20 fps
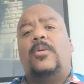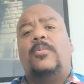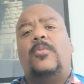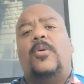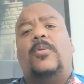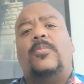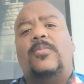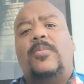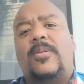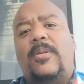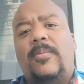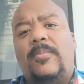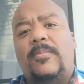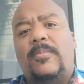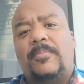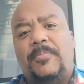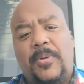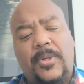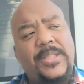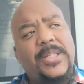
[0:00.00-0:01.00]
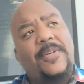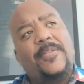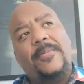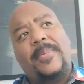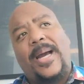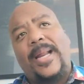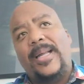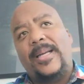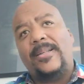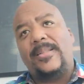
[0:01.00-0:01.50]
you know, push
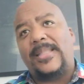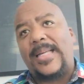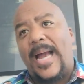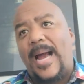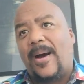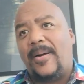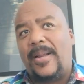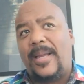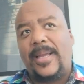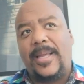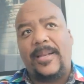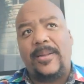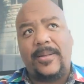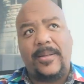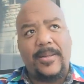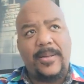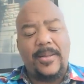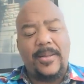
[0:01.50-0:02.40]
everybody else out and